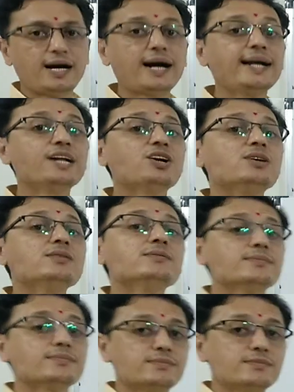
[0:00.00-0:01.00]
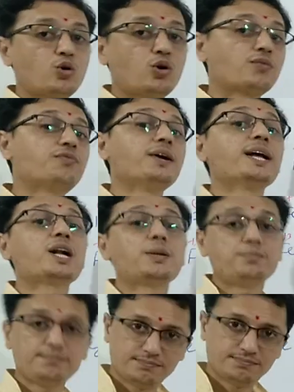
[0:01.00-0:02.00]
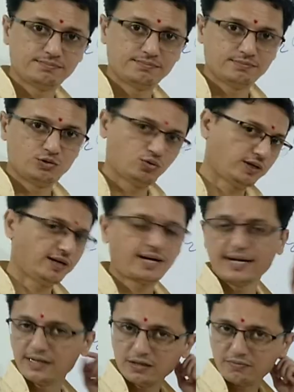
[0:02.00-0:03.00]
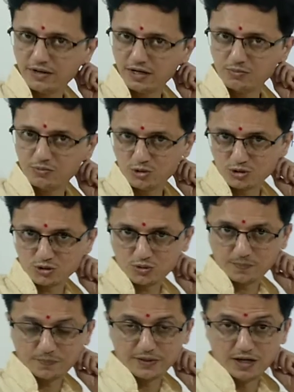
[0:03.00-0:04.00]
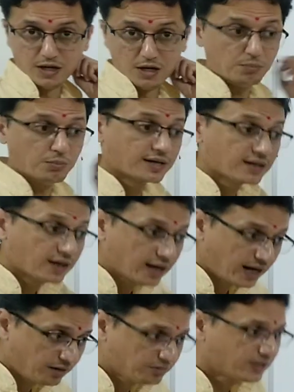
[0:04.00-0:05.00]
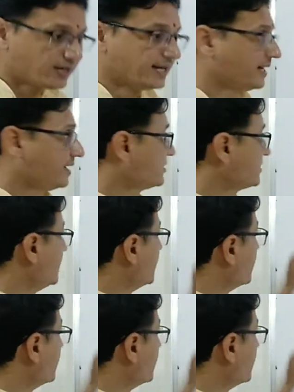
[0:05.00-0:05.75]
iron or ferrum. You can write it ferrum also. But nowadays,